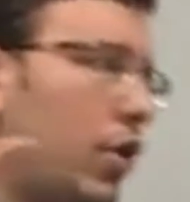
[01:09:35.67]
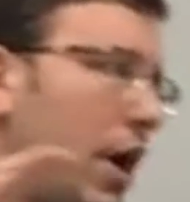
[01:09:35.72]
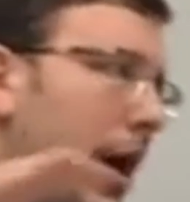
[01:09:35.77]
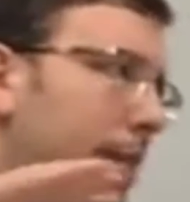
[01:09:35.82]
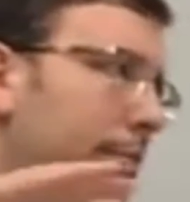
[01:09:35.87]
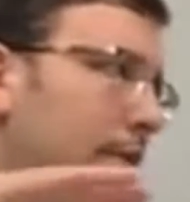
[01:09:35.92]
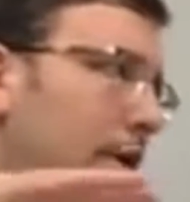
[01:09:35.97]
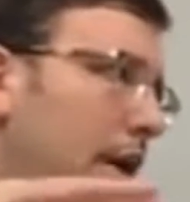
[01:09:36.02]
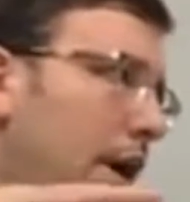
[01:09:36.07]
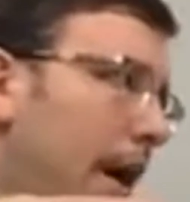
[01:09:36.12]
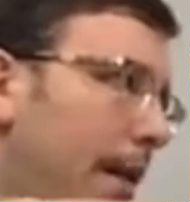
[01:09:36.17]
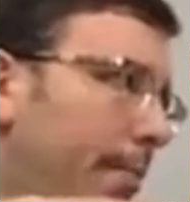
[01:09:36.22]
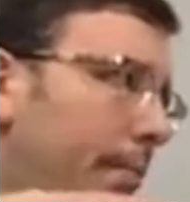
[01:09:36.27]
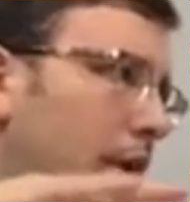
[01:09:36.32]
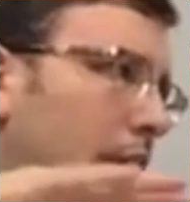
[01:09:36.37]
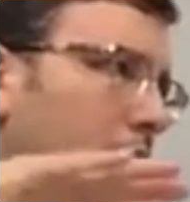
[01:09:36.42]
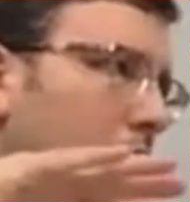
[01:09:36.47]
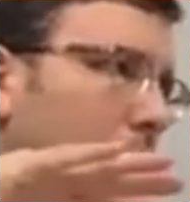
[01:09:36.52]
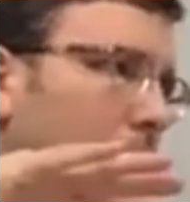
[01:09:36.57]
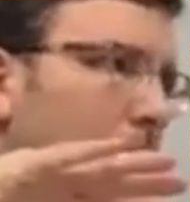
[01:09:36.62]
I'm
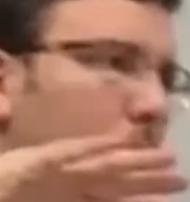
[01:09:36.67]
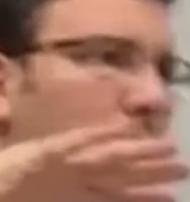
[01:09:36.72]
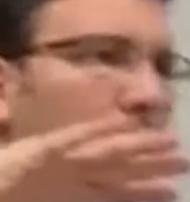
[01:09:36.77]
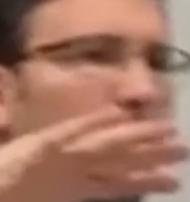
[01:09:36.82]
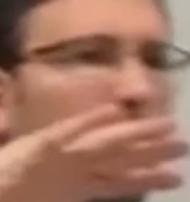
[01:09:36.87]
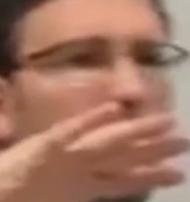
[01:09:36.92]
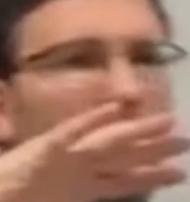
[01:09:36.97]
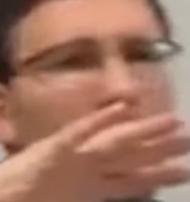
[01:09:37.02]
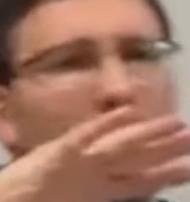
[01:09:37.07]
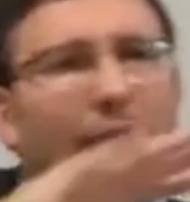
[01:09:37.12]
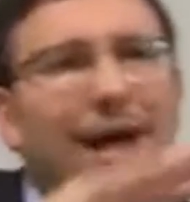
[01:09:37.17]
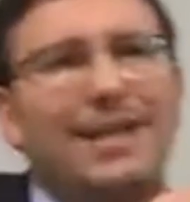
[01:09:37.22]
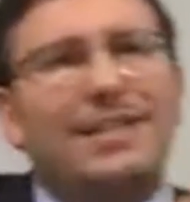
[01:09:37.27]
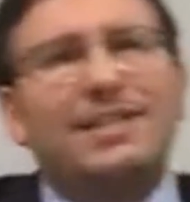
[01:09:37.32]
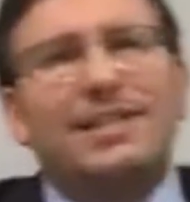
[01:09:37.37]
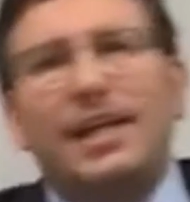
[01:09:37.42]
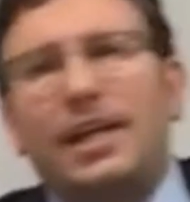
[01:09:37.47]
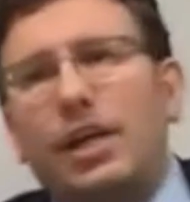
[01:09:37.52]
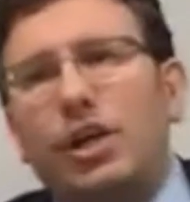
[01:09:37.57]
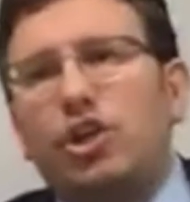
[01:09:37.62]
a
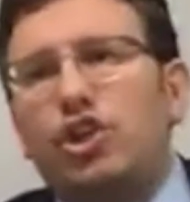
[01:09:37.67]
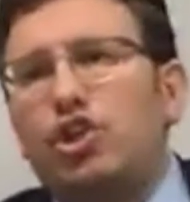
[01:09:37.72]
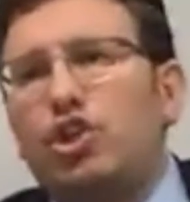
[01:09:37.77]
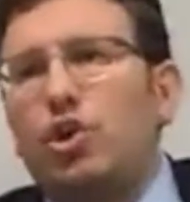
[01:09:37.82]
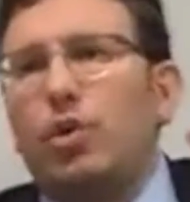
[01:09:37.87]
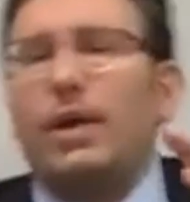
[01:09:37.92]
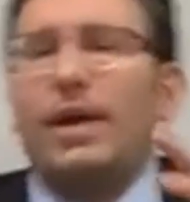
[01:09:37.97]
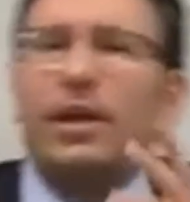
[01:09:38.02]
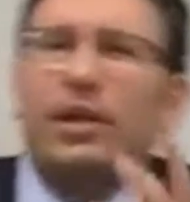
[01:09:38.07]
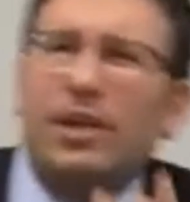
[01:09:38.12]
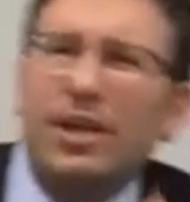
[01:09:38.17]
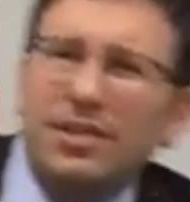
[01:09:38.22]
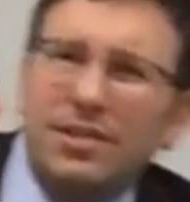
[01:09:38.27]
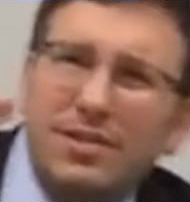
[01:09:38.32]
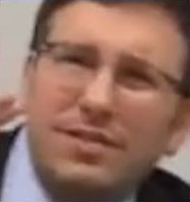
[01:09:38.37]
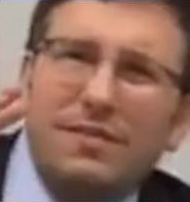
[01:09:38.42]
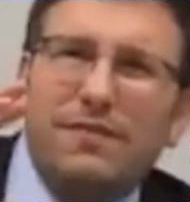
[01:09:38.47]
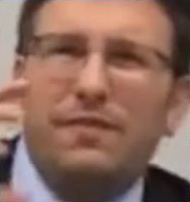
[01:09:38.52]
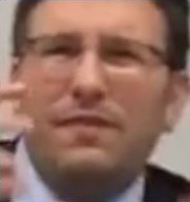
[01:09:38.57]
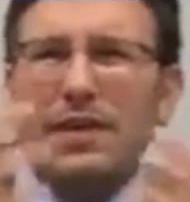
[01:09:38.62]
Hasidic Jew, and it
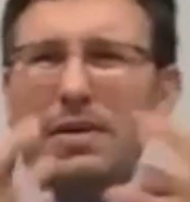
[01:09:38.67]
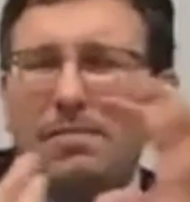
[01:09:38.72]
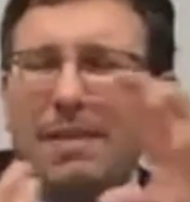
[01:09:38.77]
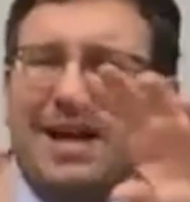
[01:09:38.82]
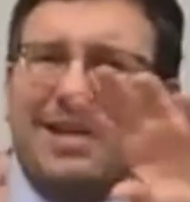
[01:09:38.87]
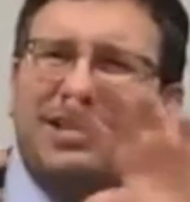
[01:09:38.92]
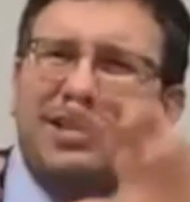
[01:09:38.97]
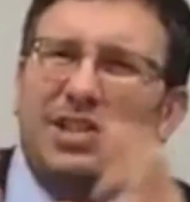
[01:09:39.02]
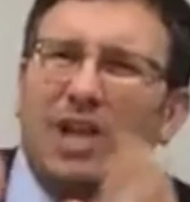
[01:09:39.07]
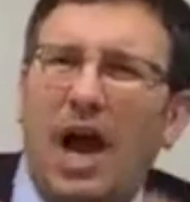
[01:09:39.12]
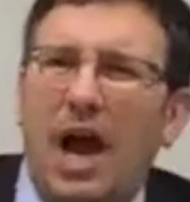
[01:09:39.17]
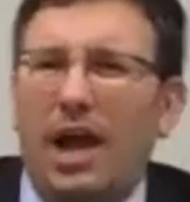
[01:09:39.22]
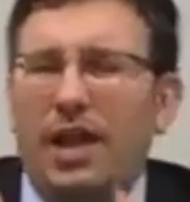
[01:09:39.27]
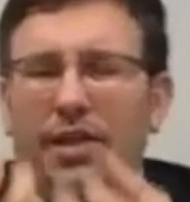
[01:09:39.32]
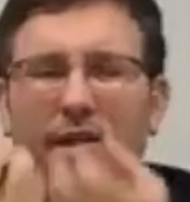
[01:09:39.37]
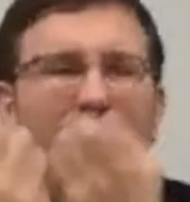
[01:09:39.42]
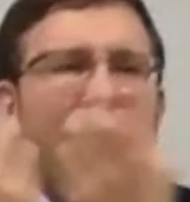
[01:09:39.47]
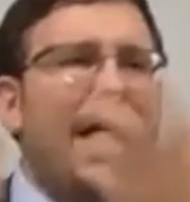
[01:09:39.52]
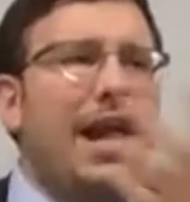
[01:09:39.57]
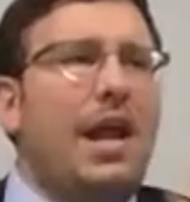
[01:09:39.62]
doesn't fit my style,
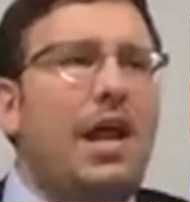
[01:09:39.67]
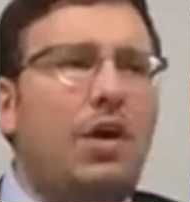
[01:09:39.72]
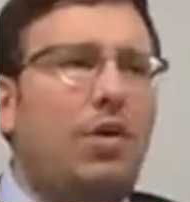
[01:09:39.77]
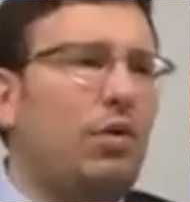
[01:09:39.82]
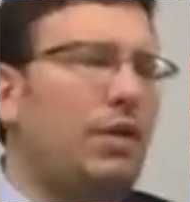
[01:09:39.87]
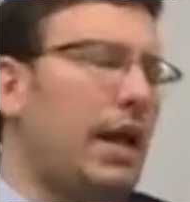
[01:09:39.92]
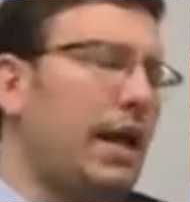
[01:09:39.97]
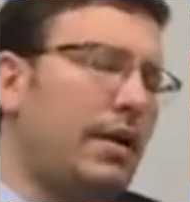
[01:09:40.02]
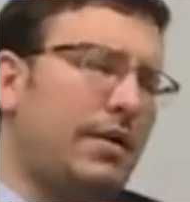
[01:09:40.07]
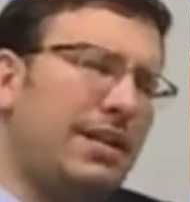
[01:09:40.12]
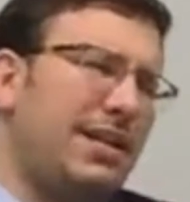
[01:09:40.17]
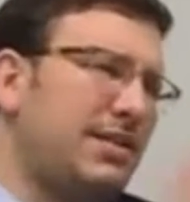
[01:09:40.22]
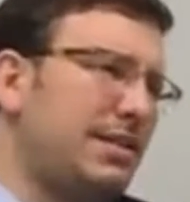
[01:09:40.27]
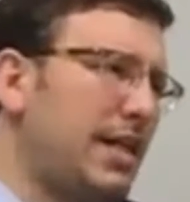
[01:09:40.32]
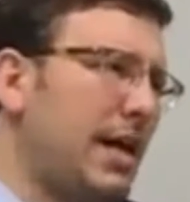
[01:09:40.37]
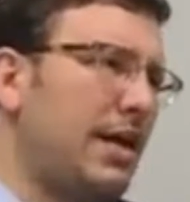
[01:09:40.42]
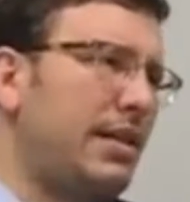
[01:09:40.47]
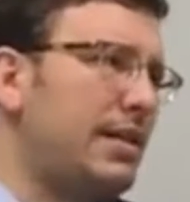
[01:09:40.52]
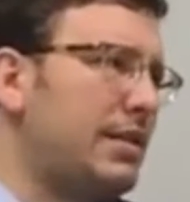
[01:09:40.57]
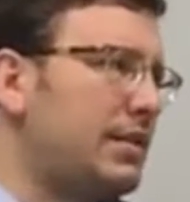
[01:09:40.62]
and that I don't like. That's
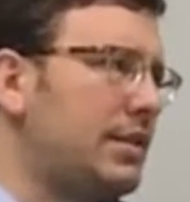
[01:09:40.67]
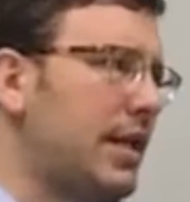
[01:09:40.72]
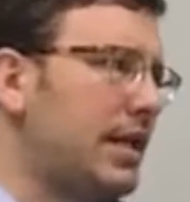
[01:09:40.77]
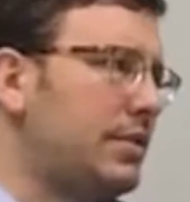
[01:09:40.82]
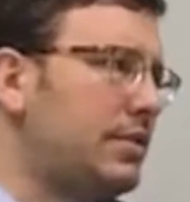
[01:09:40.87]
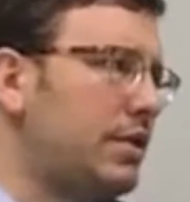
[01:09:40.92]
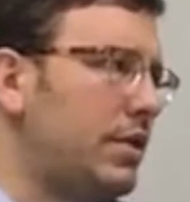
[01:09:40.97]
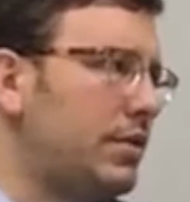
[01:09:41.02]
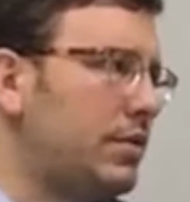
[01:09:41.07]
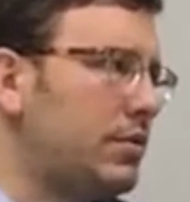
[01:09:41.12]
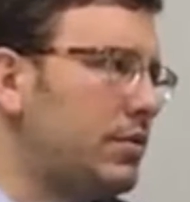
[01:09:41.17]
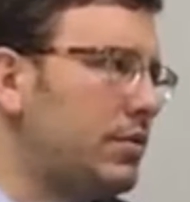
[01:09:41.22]
nonsense.